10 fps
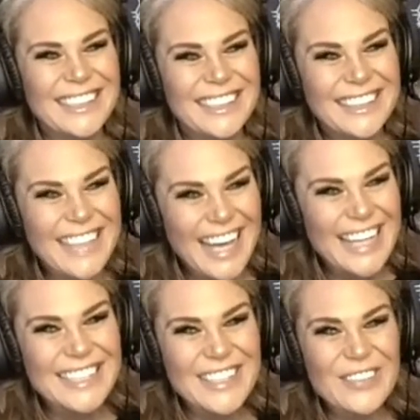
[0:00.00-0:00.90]

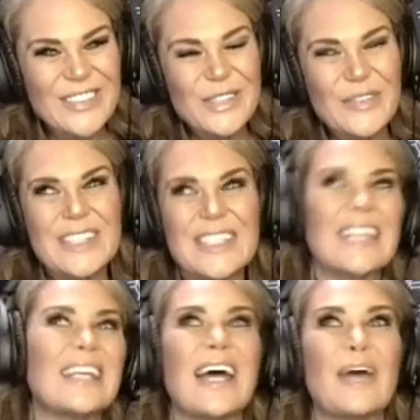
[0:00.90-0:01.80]
Yeah, so I'm super
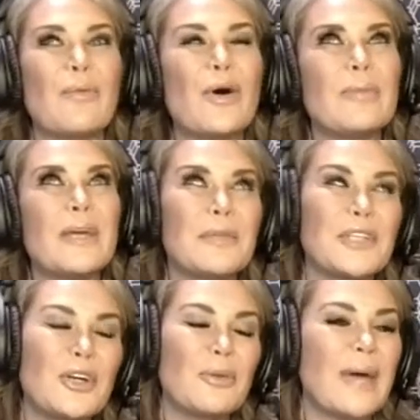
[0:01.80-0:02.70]
excited. I won't be able
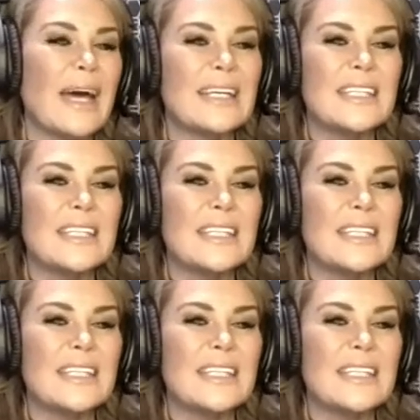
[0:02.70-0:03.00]
to go back.